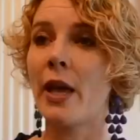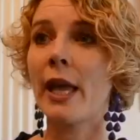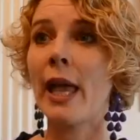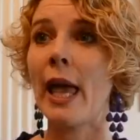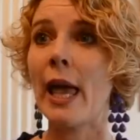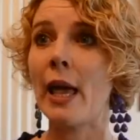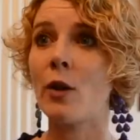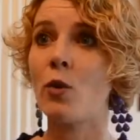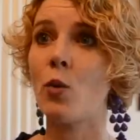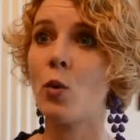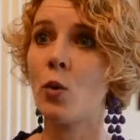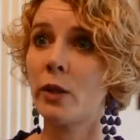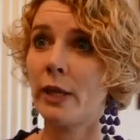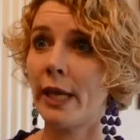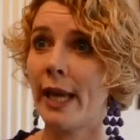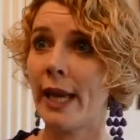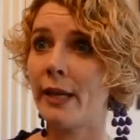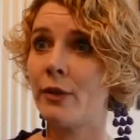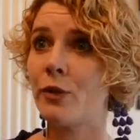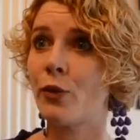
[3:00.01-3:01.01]
Their care
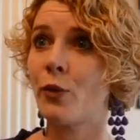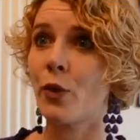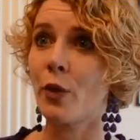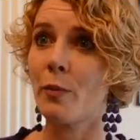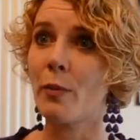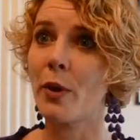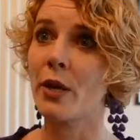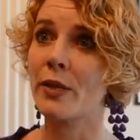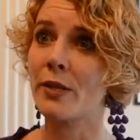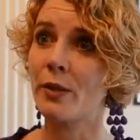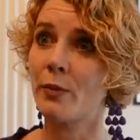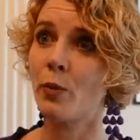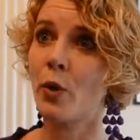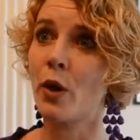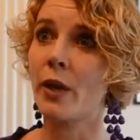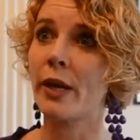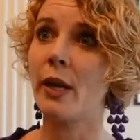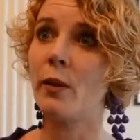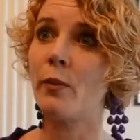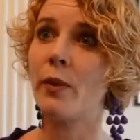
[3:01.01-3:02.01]
coordinator or the person
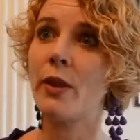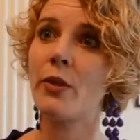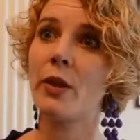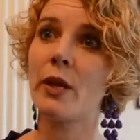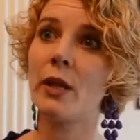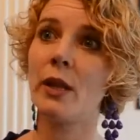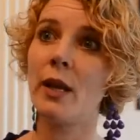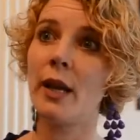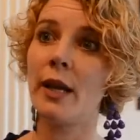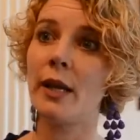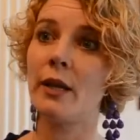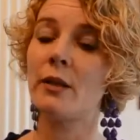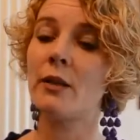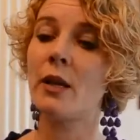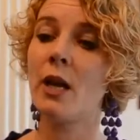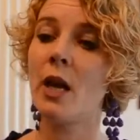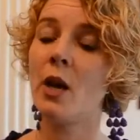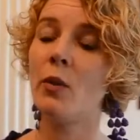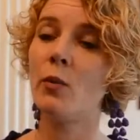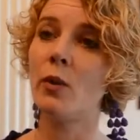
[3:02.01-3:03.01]
working with the
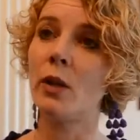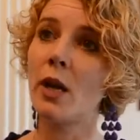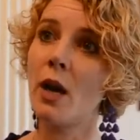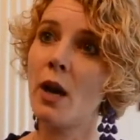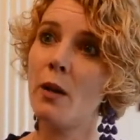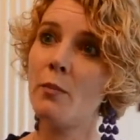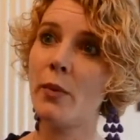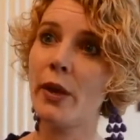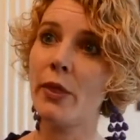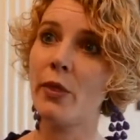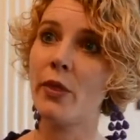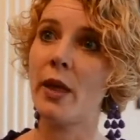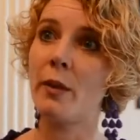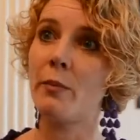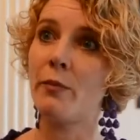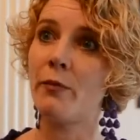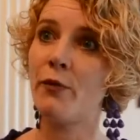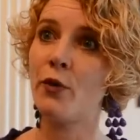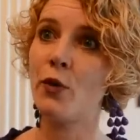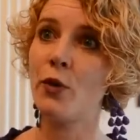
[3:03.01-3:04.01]
client will come with
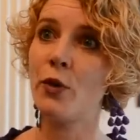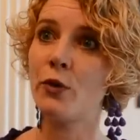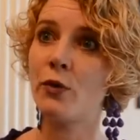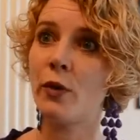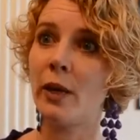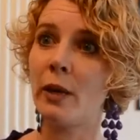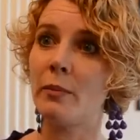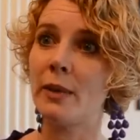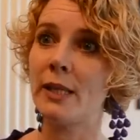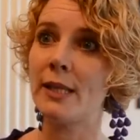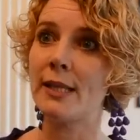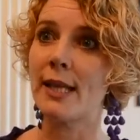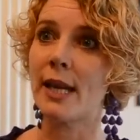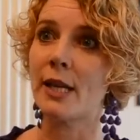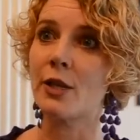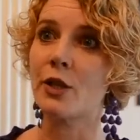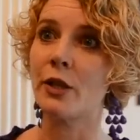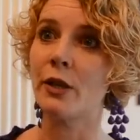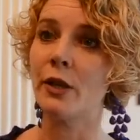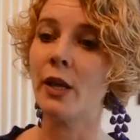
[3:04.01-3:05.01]
them for the treatment
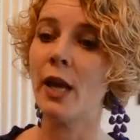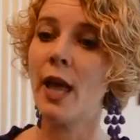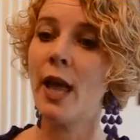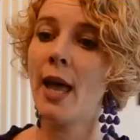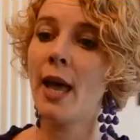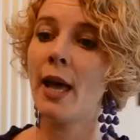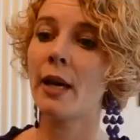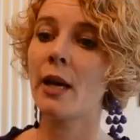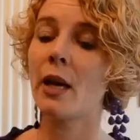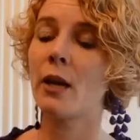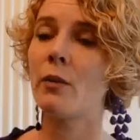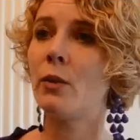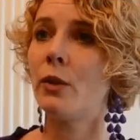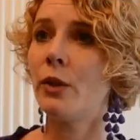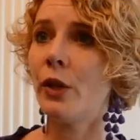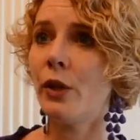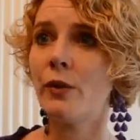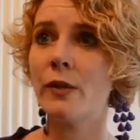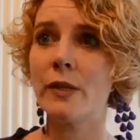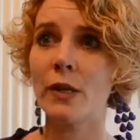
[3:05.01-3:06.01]
session, and I
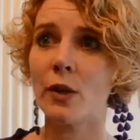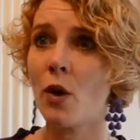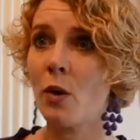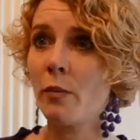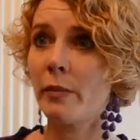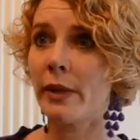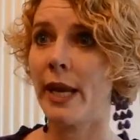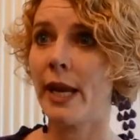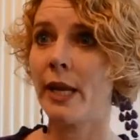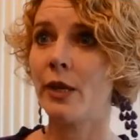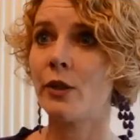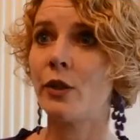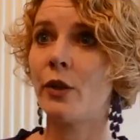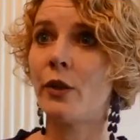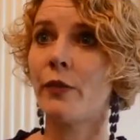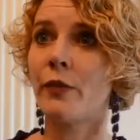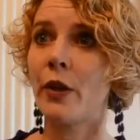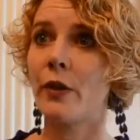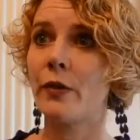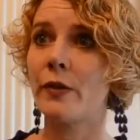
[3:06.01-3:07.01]
will use a
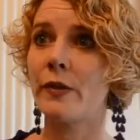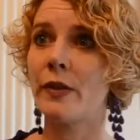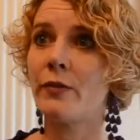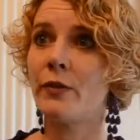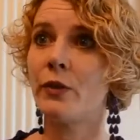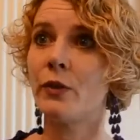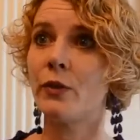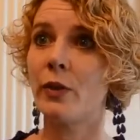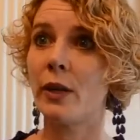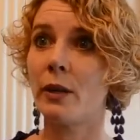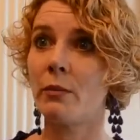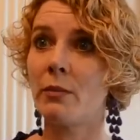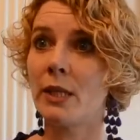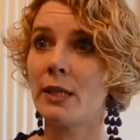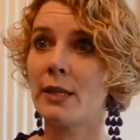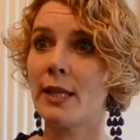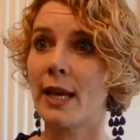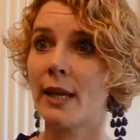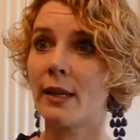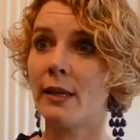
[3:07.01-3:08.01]
combination of those different
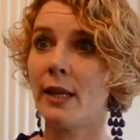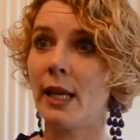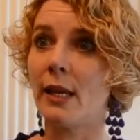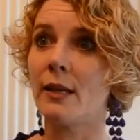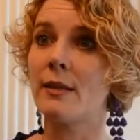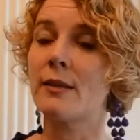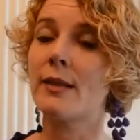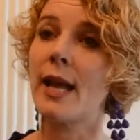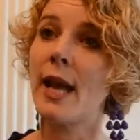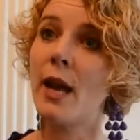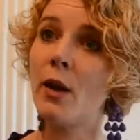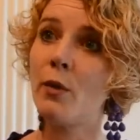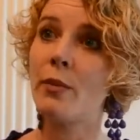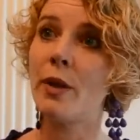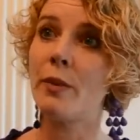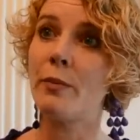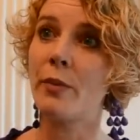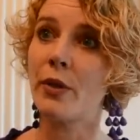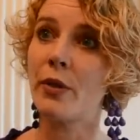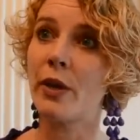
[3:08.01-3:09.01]
treatment techniques to
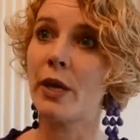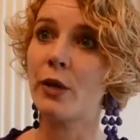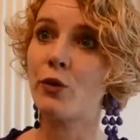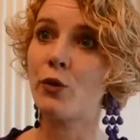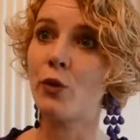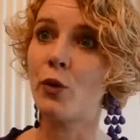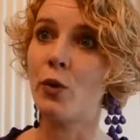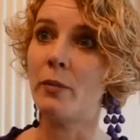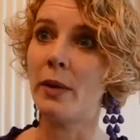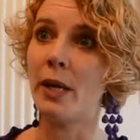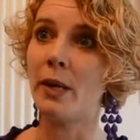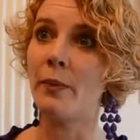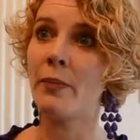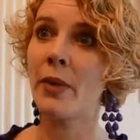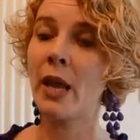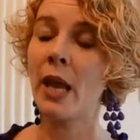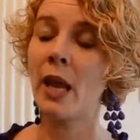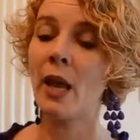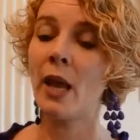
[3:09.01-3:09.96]
help them with their trauma.